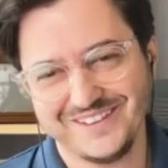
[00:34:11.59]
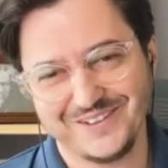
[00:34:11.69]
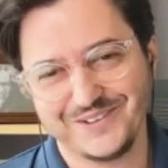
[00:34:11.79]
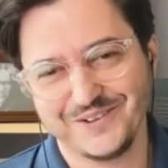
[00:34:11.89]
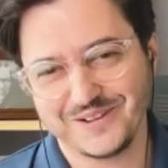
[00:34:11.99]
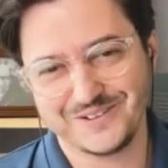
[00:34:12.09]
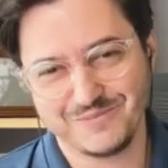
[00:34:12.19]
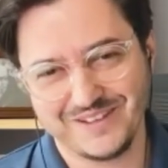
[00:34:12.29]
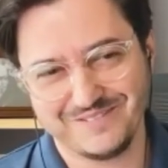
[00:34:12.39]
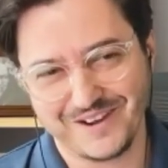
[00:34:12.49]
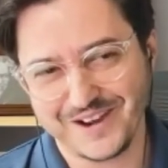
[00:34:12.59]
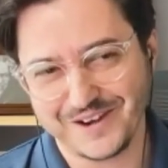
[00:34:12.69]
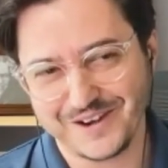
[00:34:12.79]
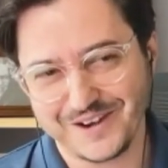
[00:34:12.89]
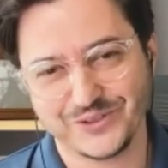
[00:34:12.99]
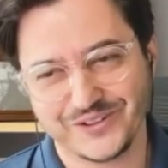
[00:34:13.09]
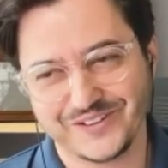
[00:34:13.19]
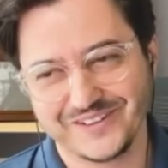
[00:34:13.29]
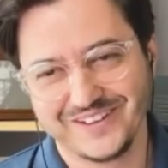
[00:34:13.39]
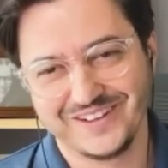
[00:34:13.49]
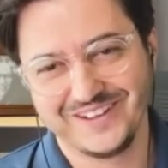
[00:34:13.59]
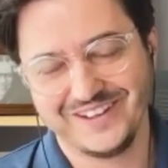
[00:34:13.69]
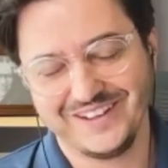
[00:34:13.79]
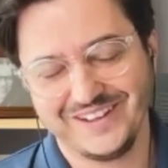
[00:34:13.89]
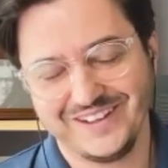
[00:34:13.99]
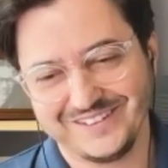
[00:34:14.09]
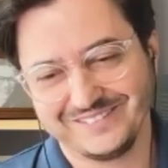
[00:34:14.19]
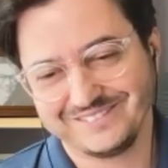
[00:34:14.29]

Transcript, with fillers: you don't want to be fired for sure, and